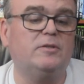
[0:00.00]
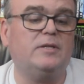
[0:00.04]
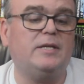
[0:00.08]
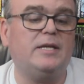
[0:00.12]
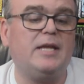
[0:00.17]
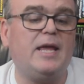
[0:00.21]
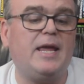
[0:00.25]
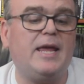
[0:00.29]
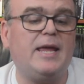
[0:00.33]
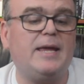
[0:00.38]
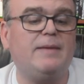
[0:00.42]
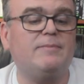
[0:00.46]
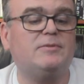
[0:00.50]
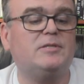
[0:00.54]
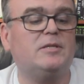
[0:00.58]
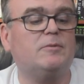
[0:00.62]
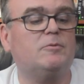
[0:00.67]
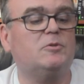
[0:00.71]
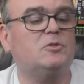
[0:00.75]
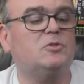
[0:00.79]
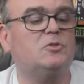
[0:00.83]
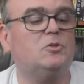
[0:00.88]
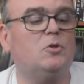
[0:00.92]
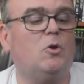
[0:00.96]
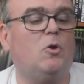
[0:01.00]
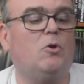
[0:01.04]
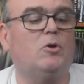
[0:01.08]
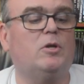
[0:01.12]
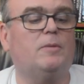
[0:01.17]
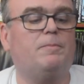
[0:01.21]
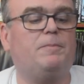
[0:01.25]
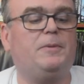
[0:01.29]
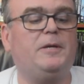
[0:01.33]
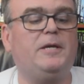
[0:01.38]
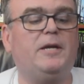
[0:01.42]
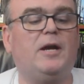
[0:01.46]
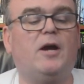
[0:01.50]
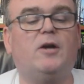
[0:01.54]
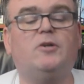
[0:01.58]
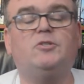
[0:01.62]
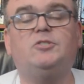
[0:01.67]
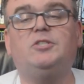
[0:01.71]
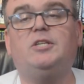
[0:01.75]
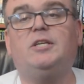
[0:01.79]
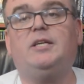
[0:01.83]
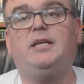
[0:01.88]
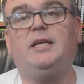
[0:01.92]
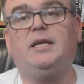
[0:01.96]
games that were sold at P R
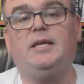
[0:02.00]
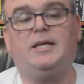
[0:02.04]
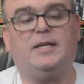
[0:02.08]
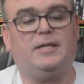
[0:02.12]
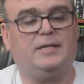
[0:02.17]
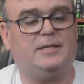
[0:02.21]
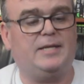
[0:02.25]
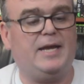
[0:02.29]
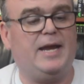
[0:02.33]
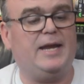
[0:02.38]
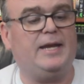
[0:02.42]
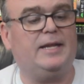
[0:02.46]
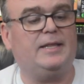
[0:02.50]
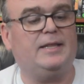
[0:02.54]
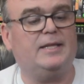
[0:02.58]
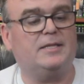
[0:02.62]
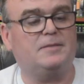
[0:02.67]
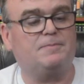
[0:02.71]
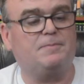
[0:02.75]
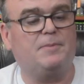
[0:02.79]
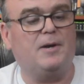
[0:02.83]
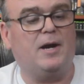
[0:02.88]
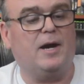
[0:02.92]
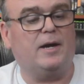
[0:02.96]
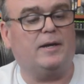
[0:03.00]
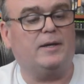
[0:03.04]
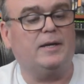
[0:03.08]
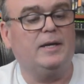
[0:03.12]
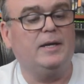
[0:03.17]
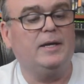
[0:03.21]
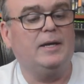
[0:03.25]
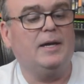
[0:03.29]
G E containing this bug.